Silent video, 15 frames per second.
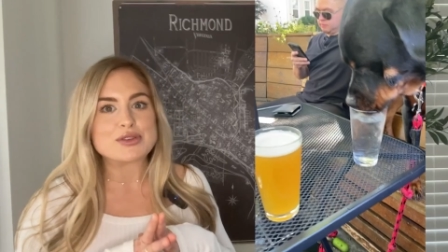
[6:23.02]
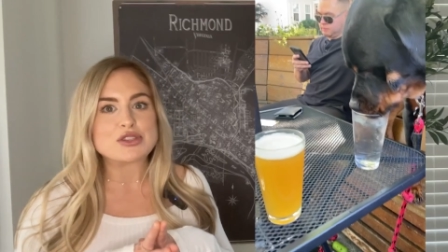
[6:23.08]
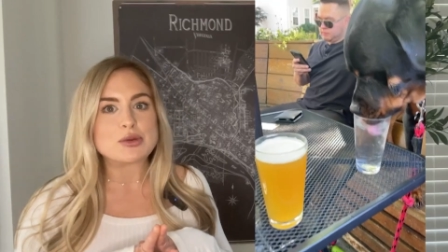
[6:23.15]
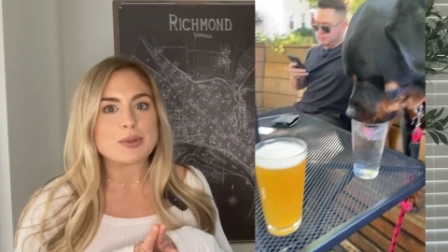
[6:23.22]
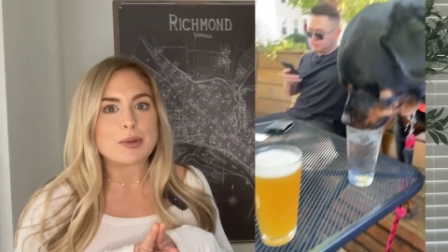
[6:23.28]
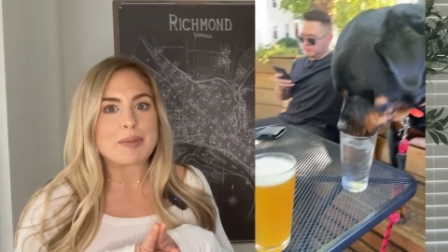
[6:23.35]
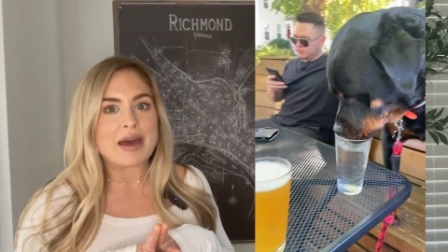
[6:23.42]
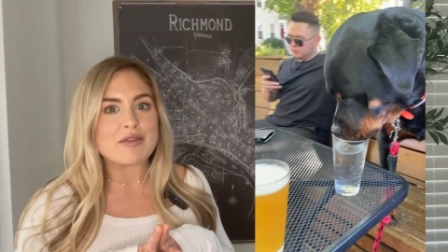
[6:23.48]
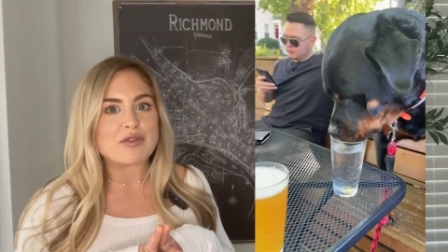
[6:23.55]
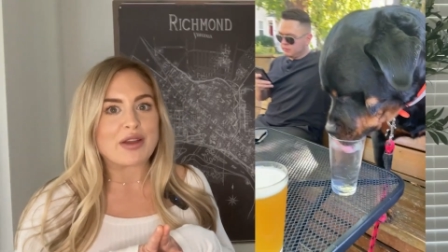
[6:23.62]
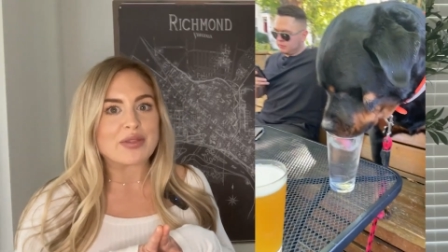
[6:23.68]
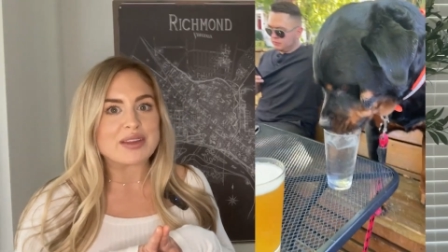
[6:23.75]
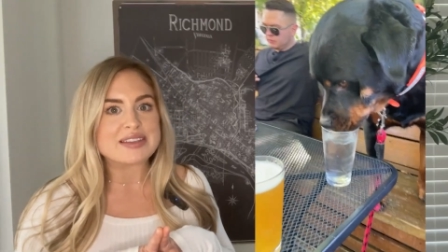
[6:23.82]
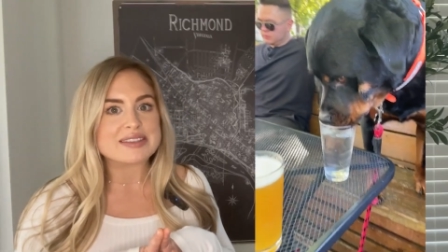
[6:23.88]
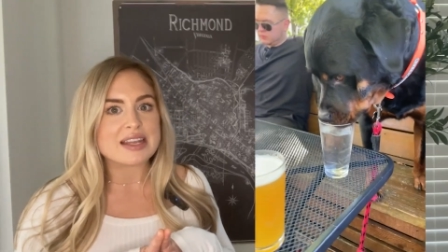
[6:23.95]
super pet
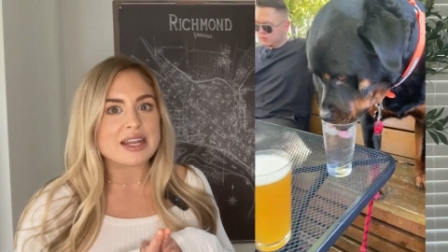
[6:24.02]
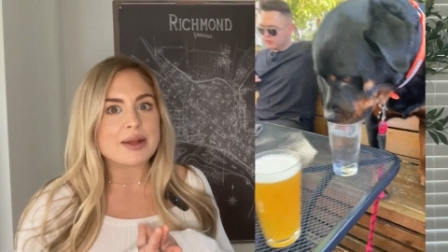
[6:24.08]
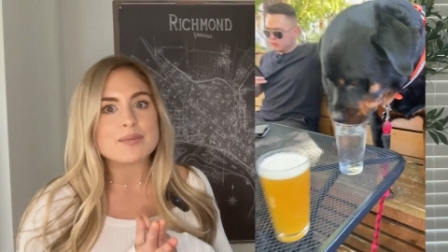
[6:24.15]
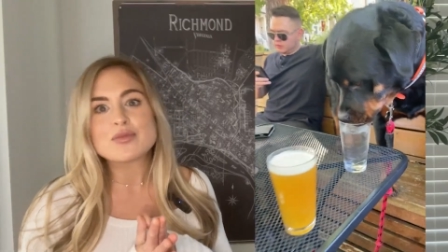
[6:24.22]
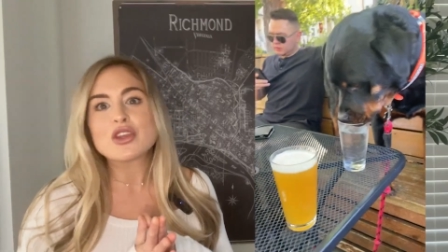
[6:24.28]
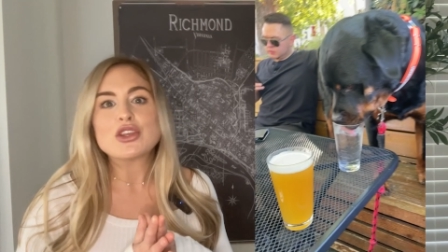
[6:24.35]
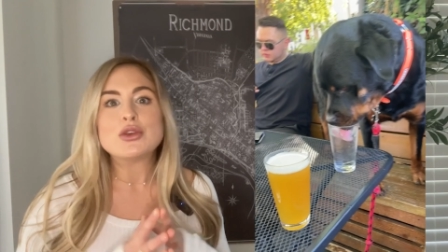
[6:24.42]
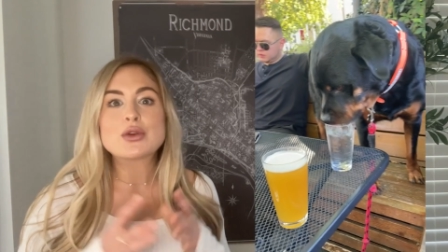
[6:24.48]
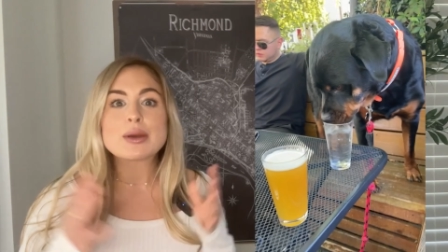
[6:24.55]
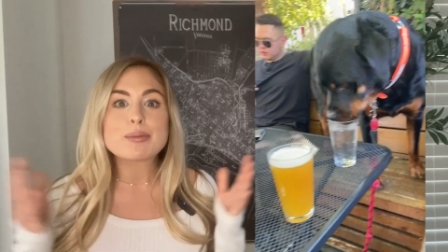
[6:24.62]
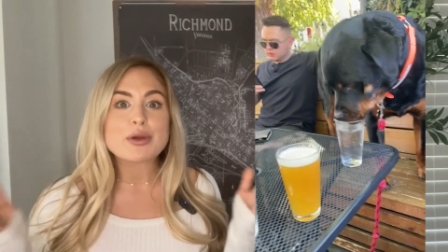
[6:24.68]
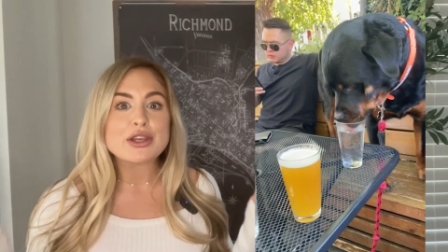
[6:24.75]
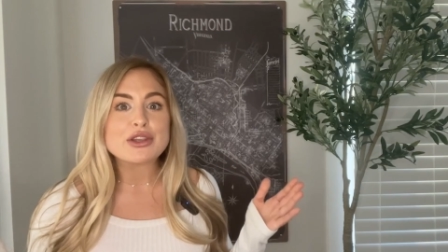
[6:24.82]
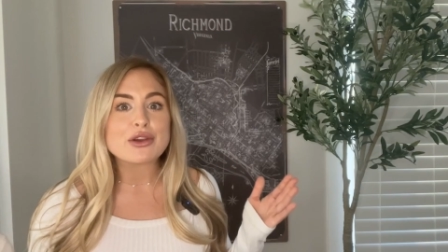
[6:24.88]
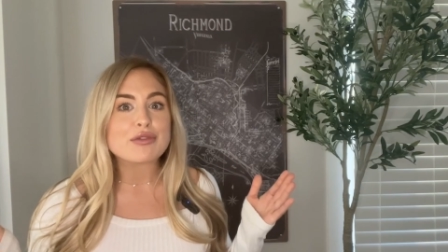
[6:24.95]
friendly city. You can
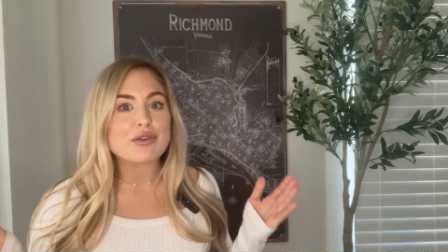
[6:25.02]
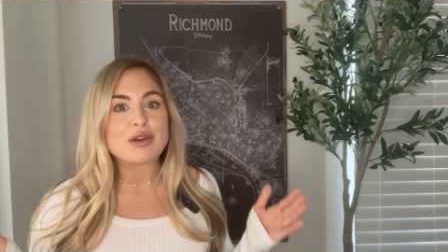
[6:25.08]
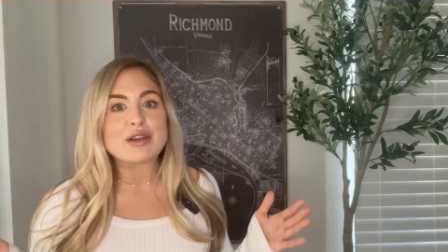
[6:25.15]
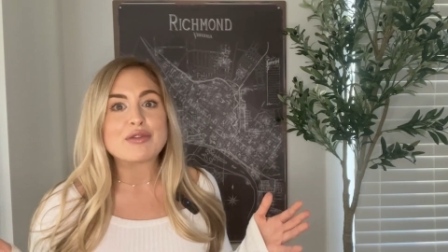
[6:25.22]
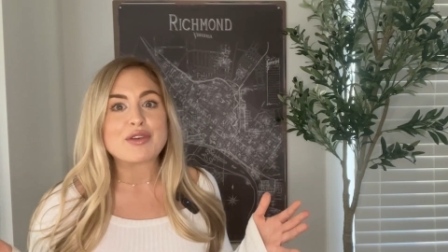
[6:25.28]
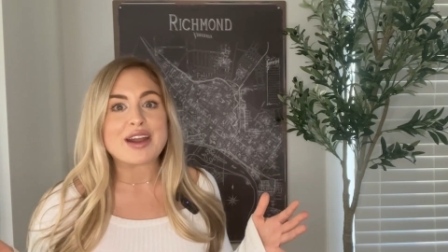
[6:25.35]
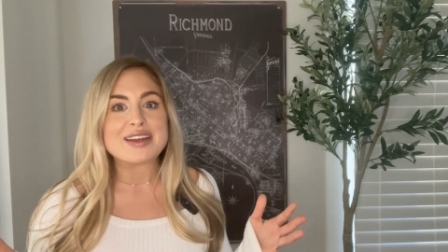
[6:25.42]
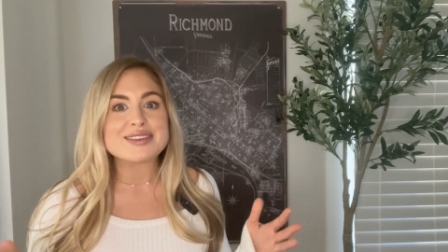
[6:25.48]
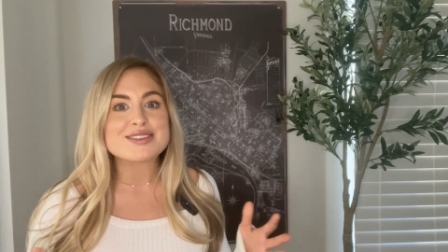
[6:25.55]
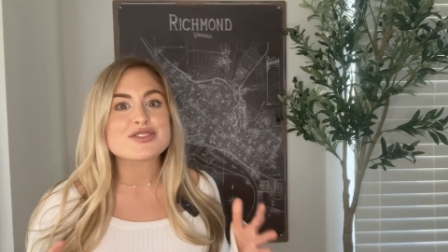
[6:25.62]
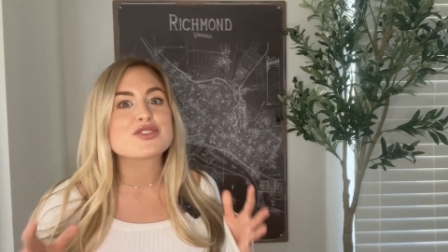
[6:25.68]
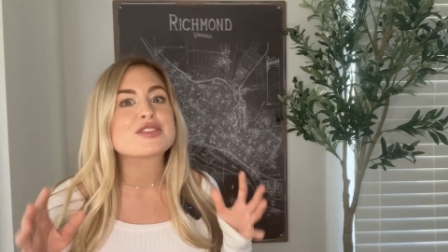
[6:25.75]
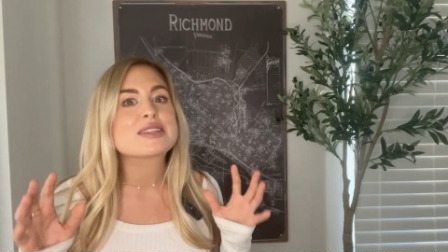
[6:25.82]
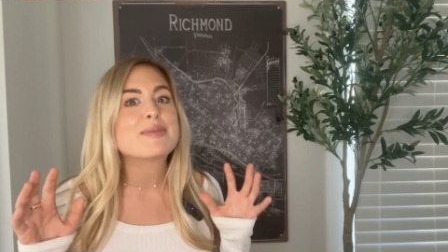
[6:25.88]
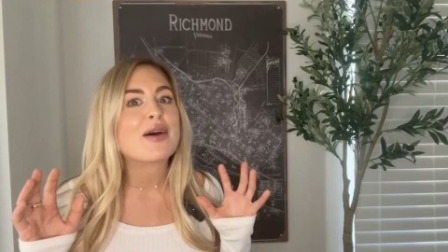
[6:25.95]
bring your furry friends
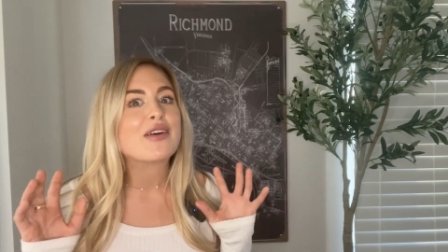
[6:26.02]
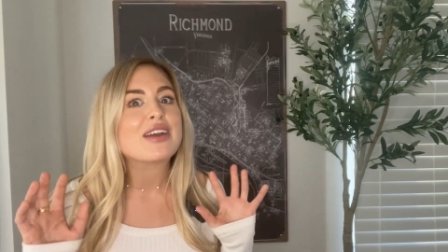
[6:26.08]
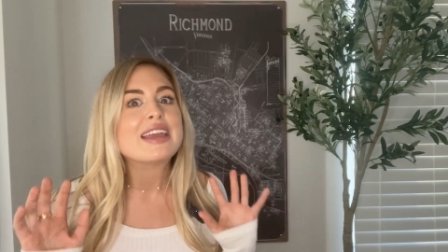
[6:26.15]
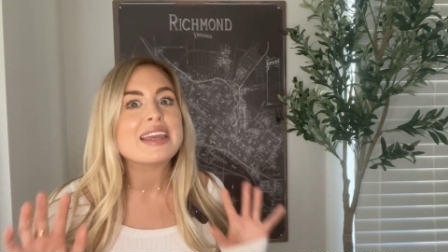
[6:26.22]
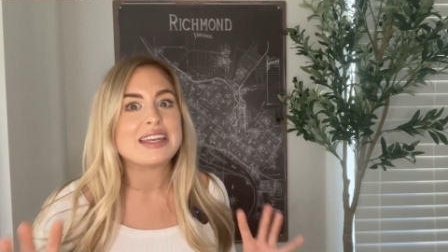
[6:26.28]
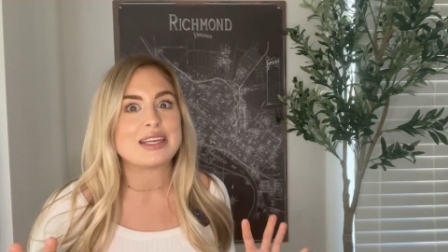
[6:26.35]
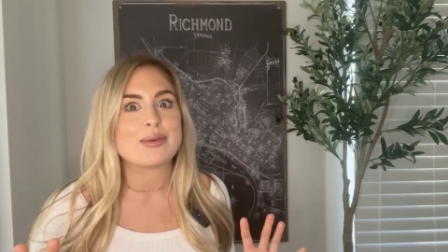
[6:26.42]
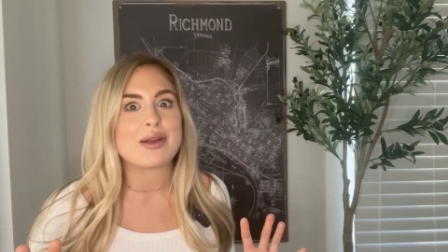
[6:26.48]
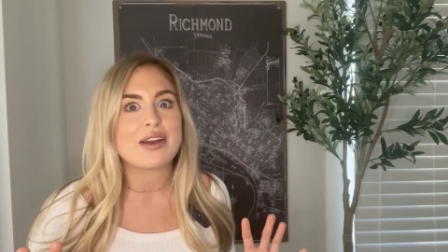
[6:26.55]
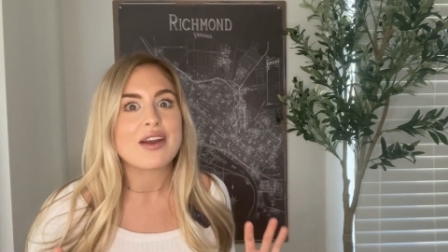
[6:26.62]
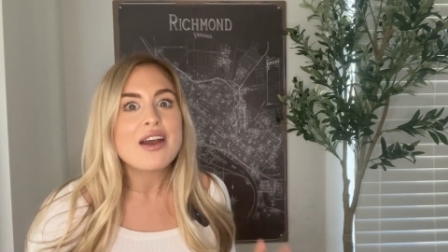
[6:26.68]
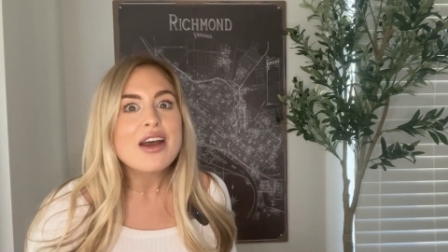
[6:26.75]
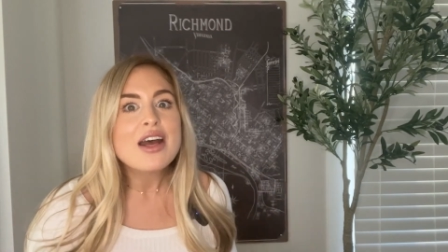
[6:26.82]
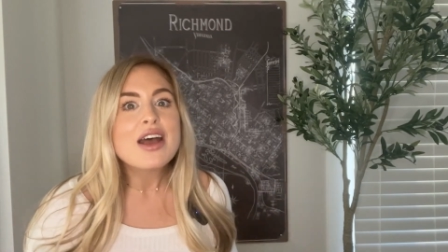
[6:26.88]
just about anywhere.